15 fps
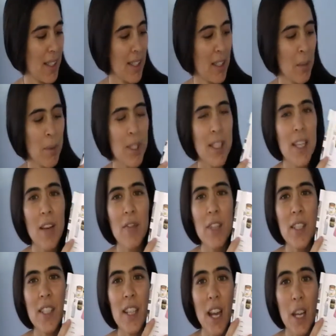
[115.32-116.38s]
Number
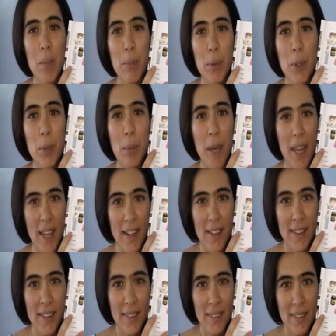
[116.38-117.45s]
seven, diaper
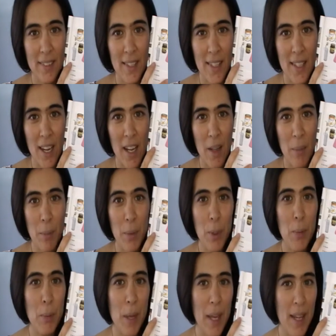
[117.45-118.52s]
pail,
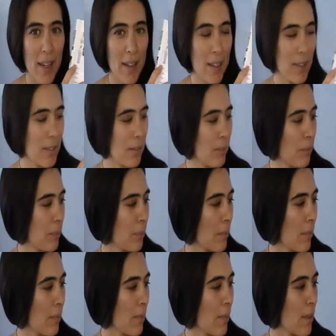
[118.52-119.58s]
diaper pail.
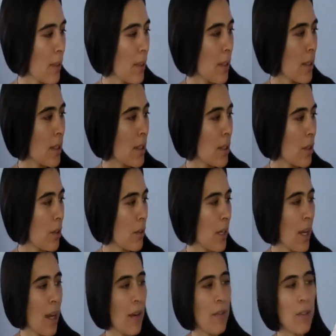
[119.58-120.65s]
So
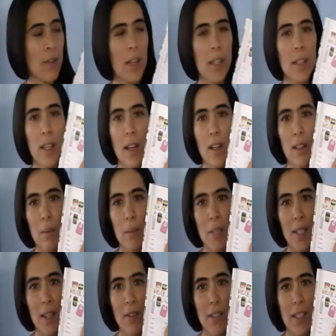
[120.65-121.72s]
they have it right there, number
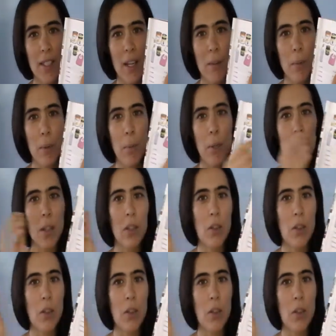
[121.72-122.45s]
seven, diaper pail.